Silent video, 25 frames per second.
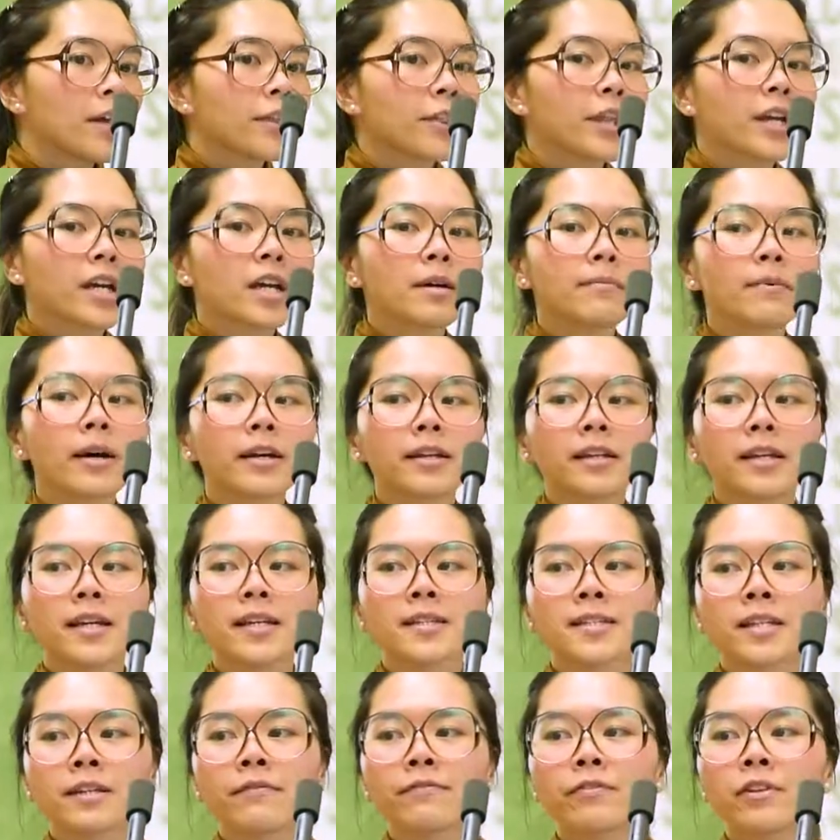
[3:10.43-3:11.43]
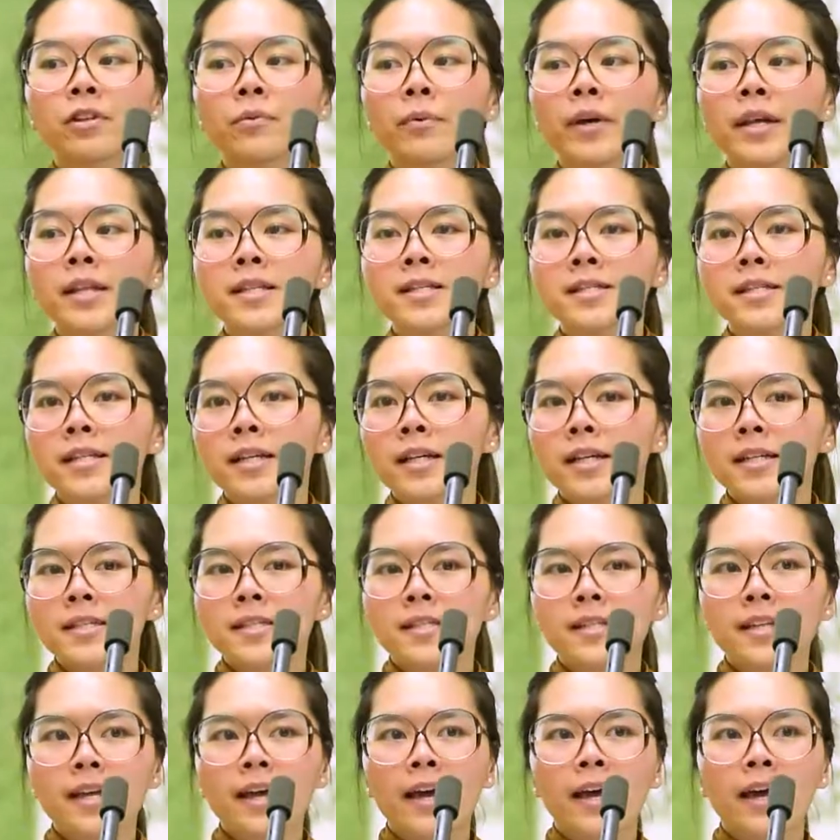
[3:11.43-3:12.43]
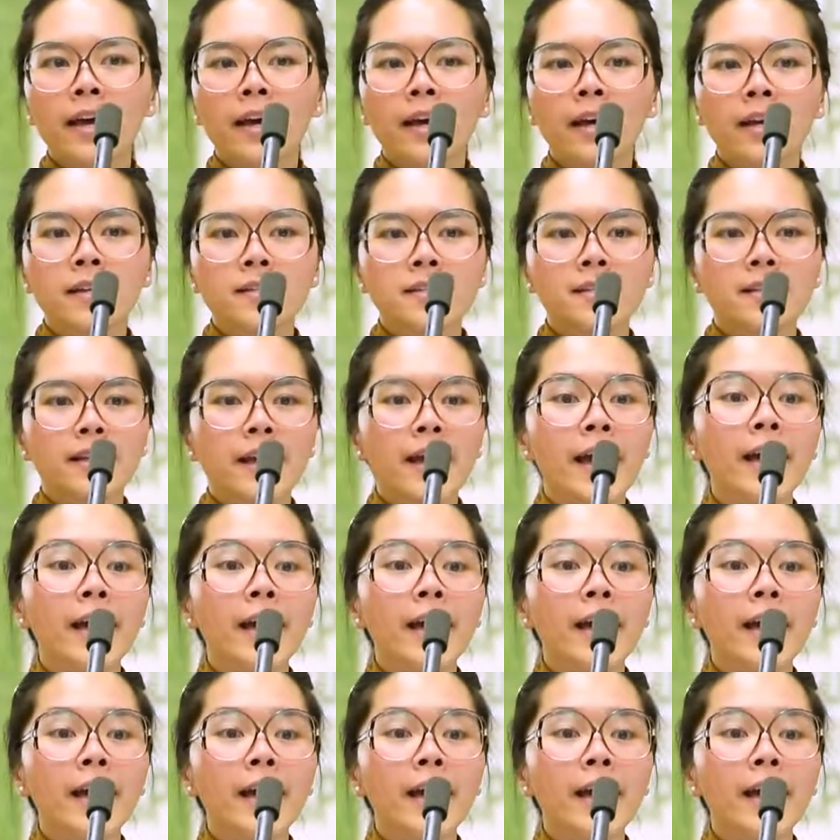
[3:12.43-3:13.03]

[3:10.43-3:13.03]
Think about these influencers as